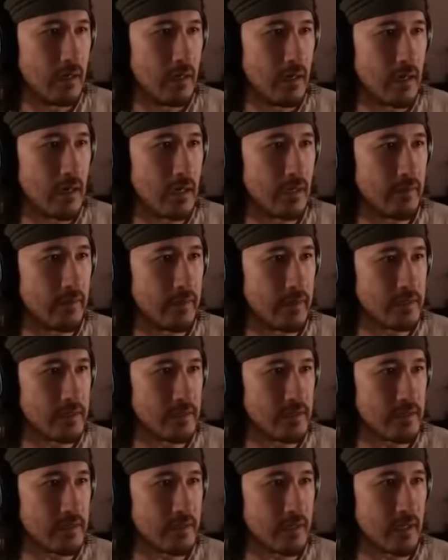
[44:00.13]
Oh, this
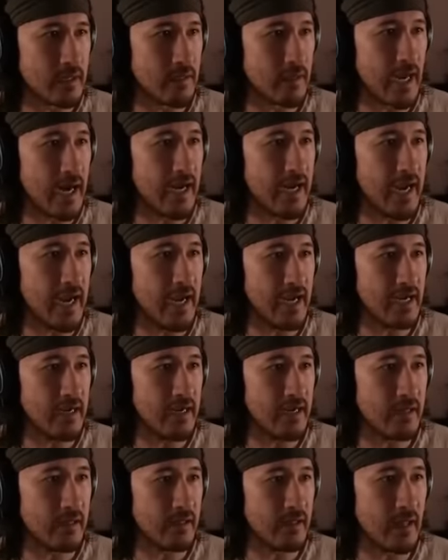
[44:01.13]
is so. Oh, I hate
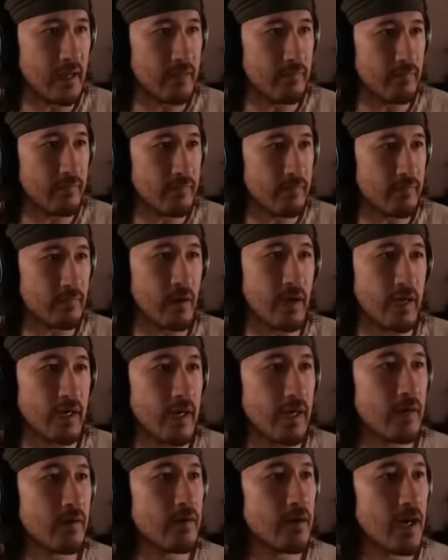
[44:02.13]
life right
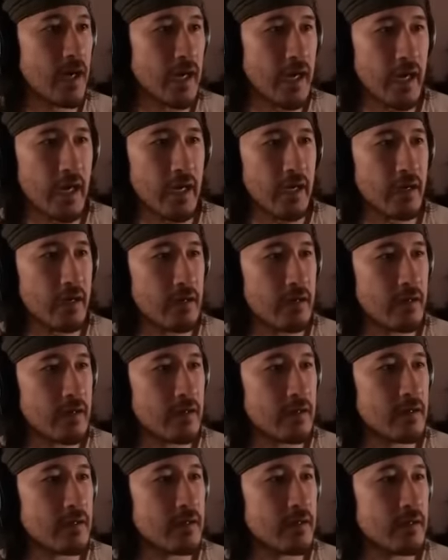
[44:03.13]
now. I hate.
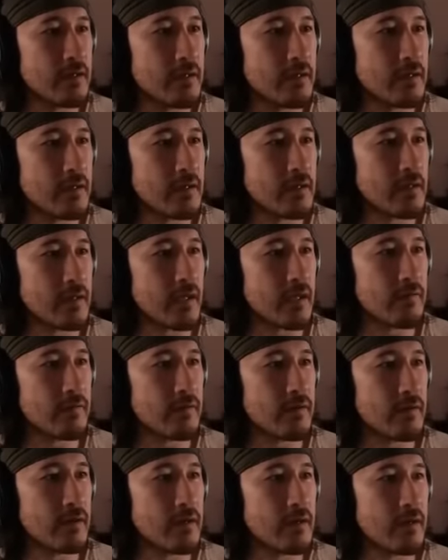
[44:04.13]
Oh, guys, oh,
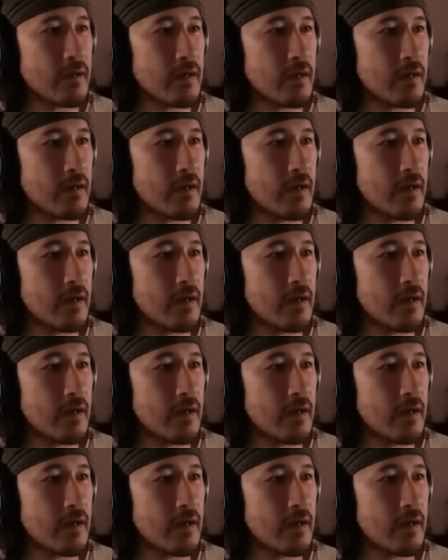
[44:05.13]
we, should, guys, go.